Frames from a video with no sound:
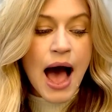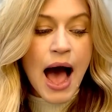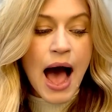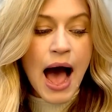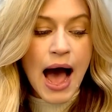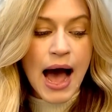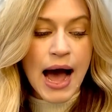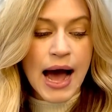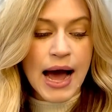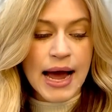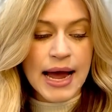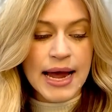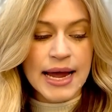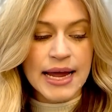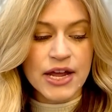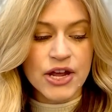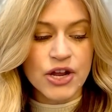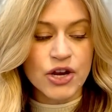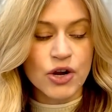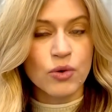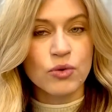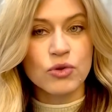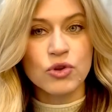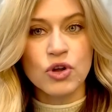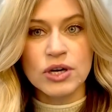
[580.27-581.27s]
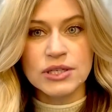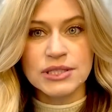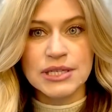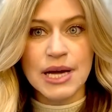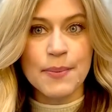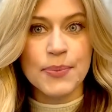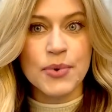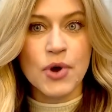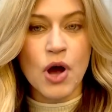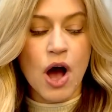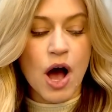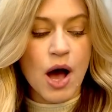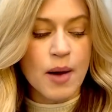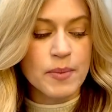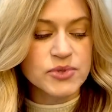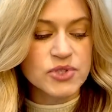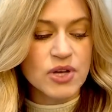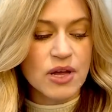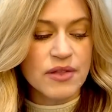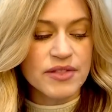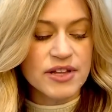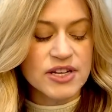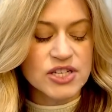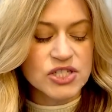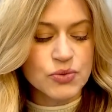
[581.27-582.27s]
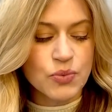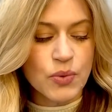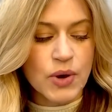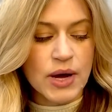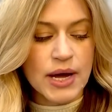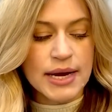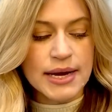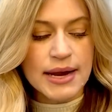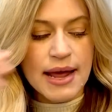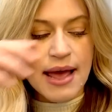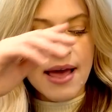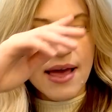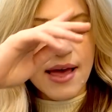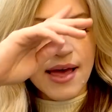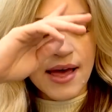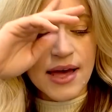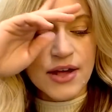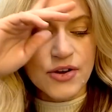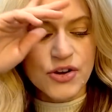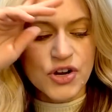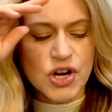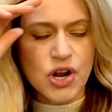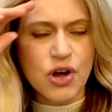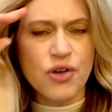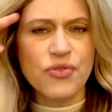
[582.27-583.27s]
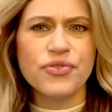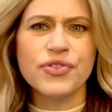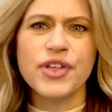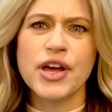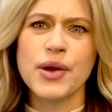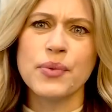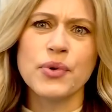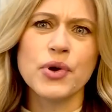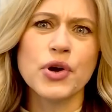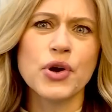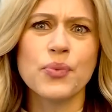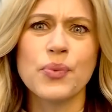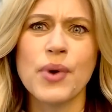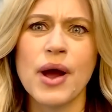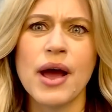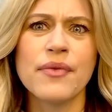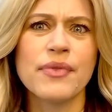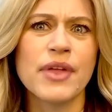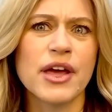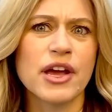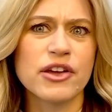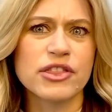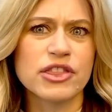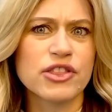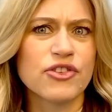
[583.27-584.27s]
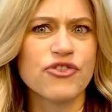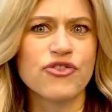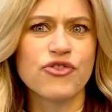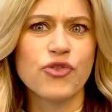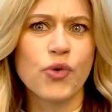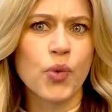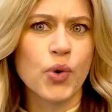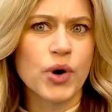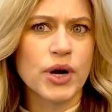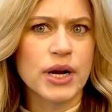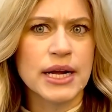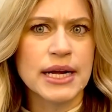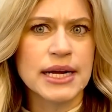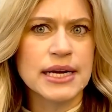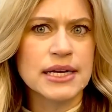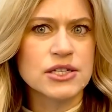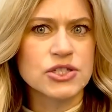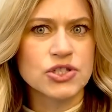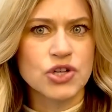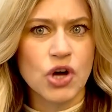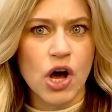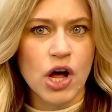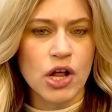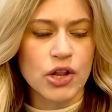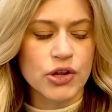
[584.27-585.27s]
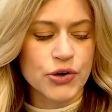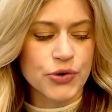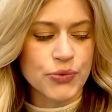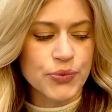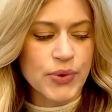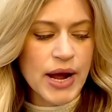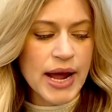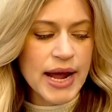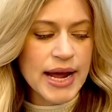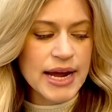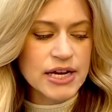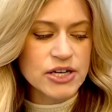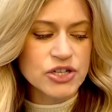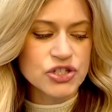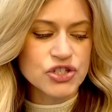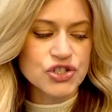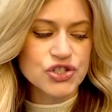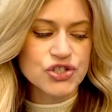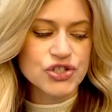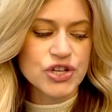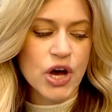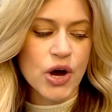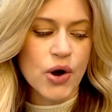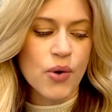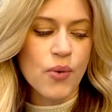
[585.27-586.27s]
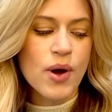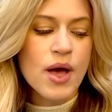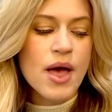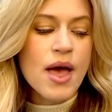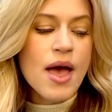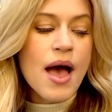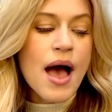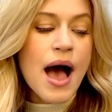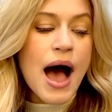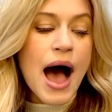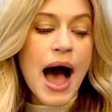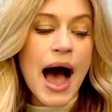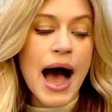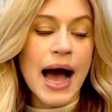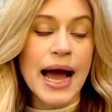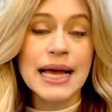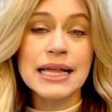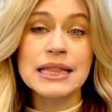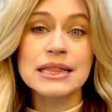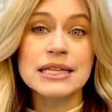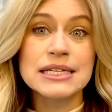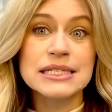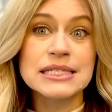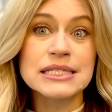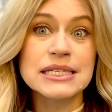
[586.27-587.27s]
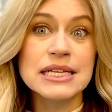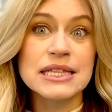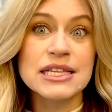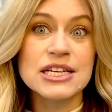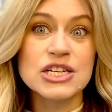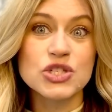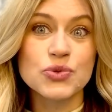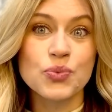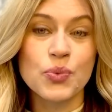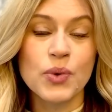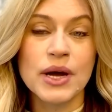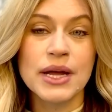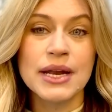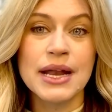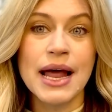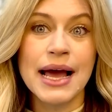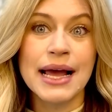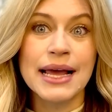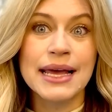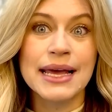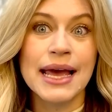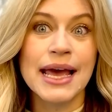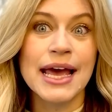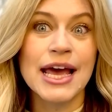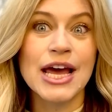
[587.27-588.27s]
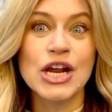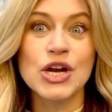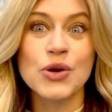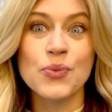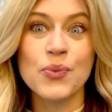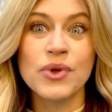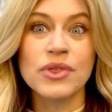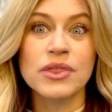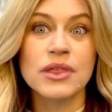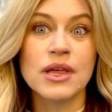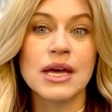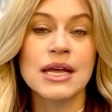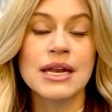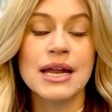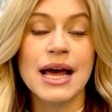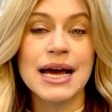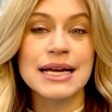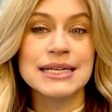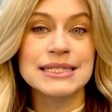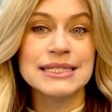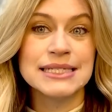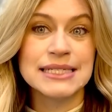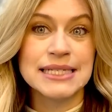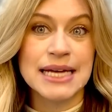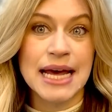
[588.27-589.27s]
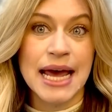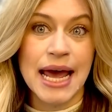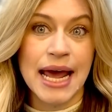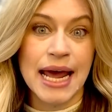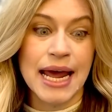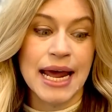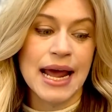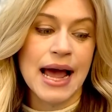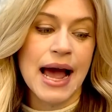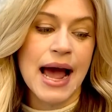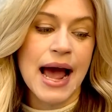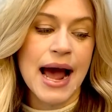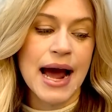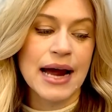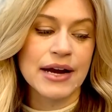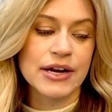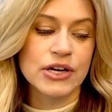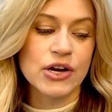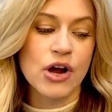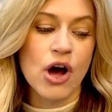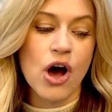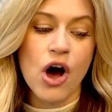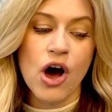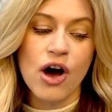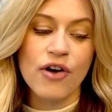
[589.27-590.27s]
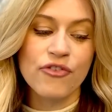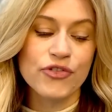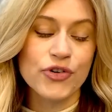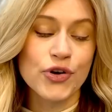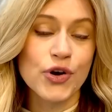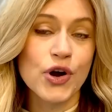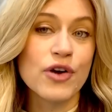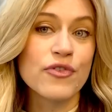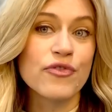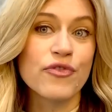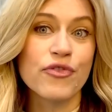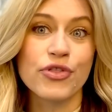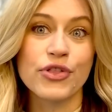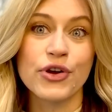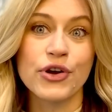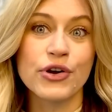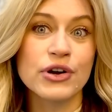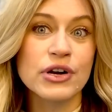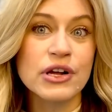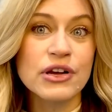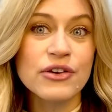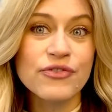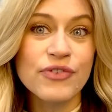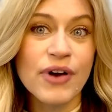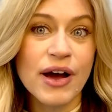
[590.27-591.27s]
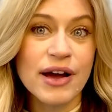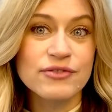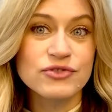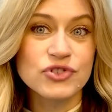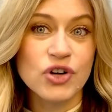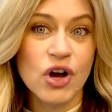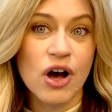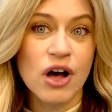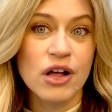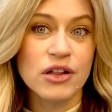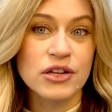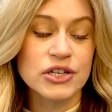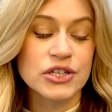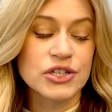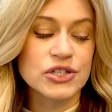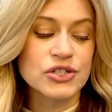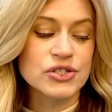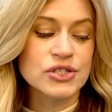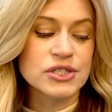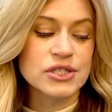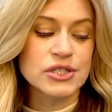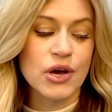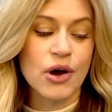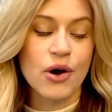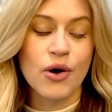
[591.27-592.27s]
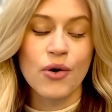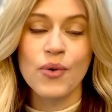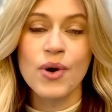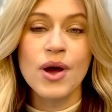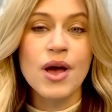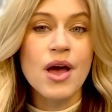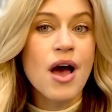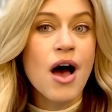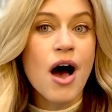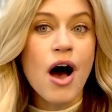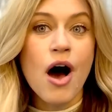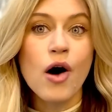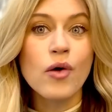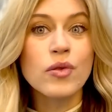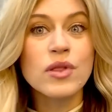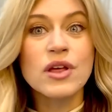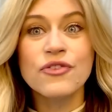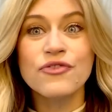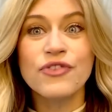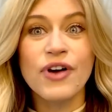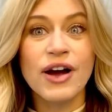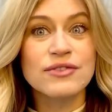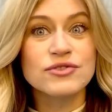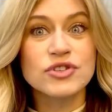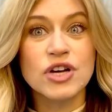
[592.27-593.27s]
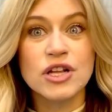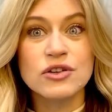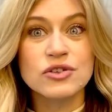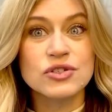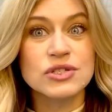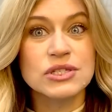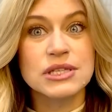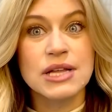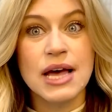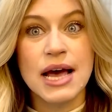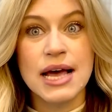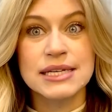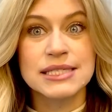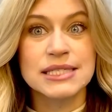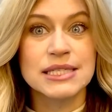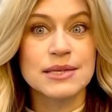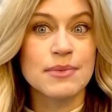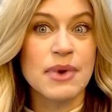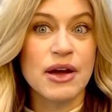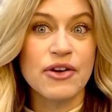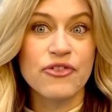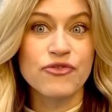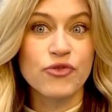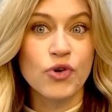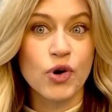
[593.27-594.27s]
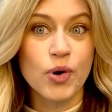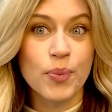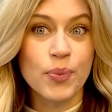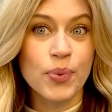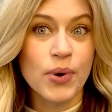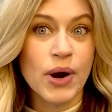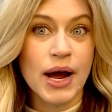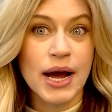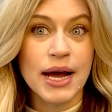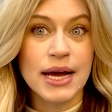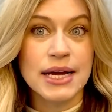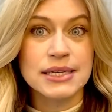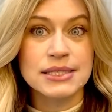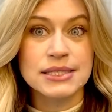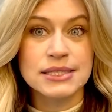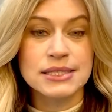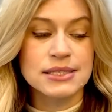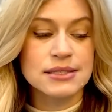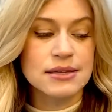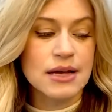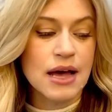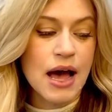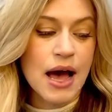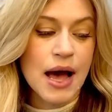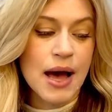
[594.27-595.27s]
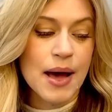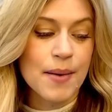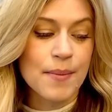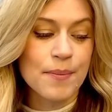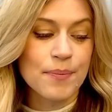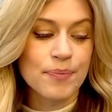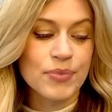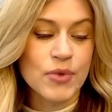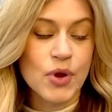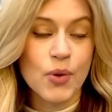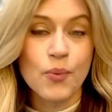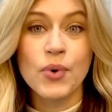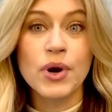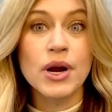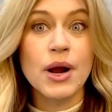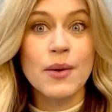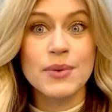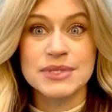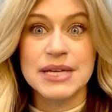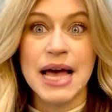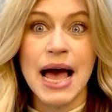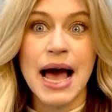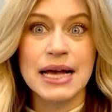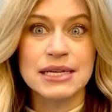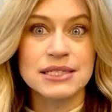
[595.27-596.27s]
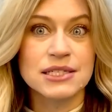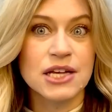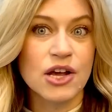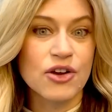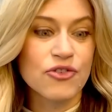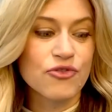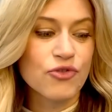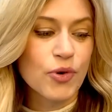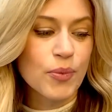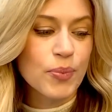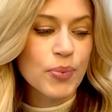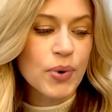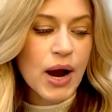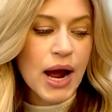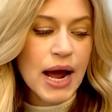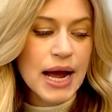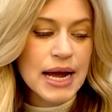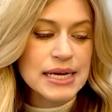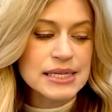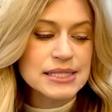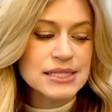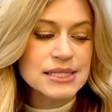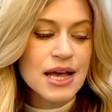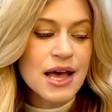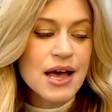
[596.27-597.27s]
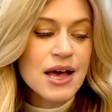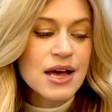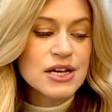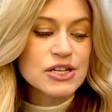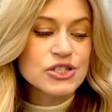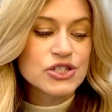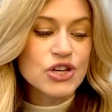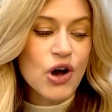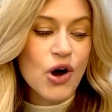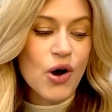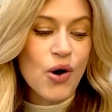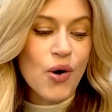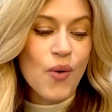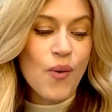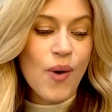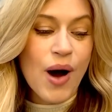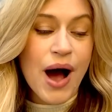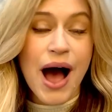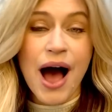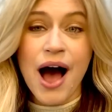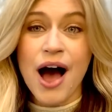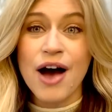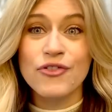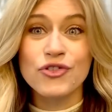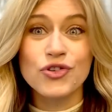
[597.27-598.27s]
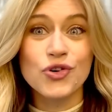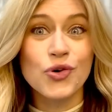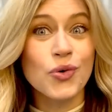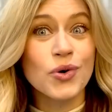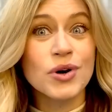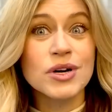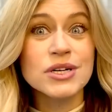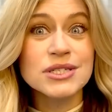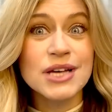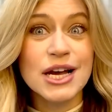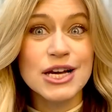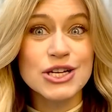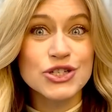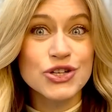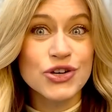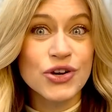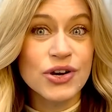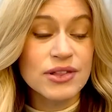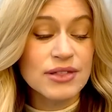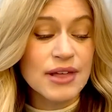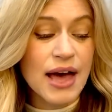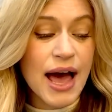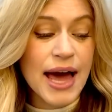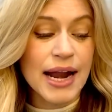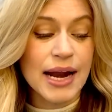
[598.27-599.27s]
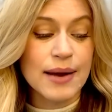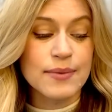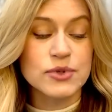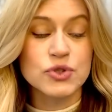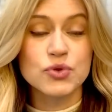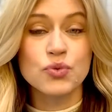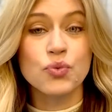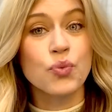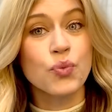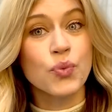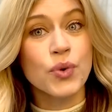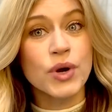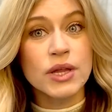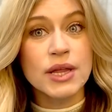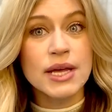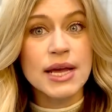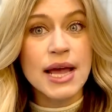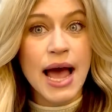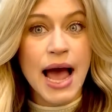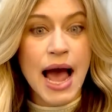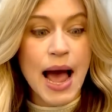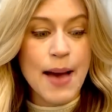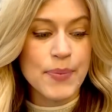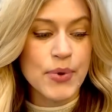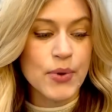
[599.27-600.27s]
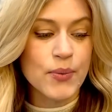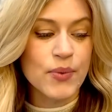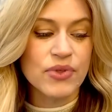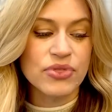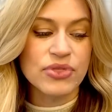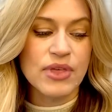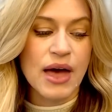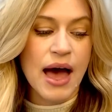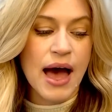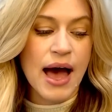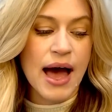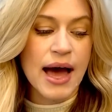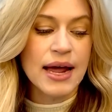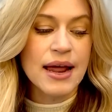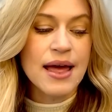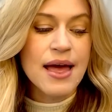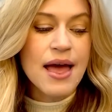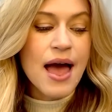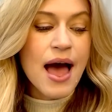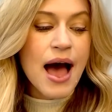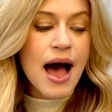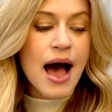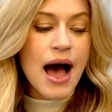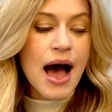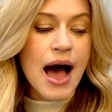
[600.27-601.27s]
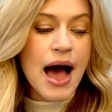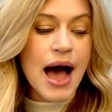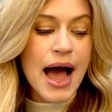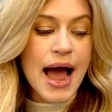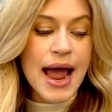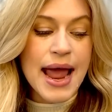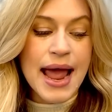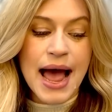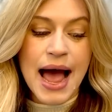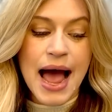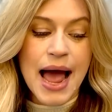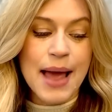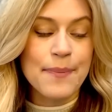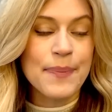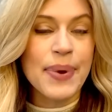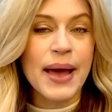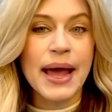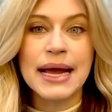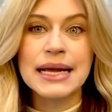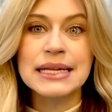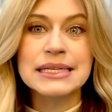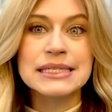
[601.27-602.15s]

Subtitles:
I, looked up comps on this one and, they were around like the $40 range. So I listed this one again within a day. I had an offer of $35. So only $5 less than my full price, what I was asking full price. So of course I took that. I was really happy with that. I paid